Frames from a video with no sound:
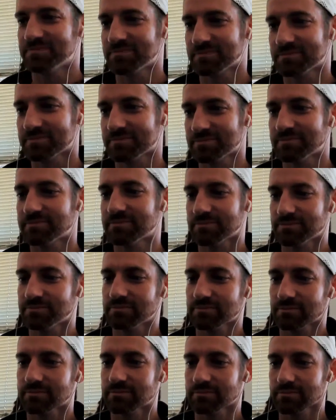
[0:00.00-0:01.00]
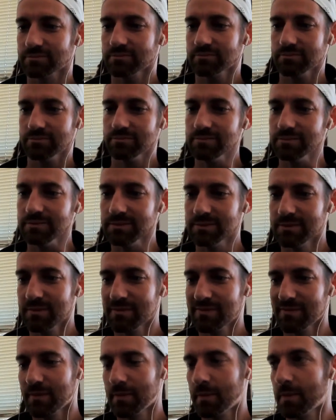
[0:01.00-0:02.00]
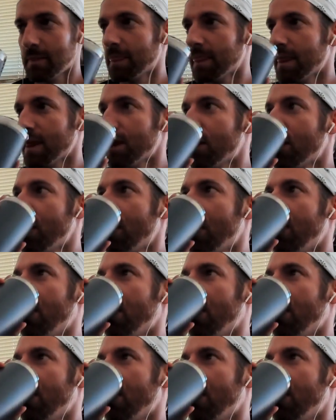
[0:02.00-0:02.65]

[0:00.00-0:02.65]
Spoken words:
And I think, like, Amy Jo Levine's totally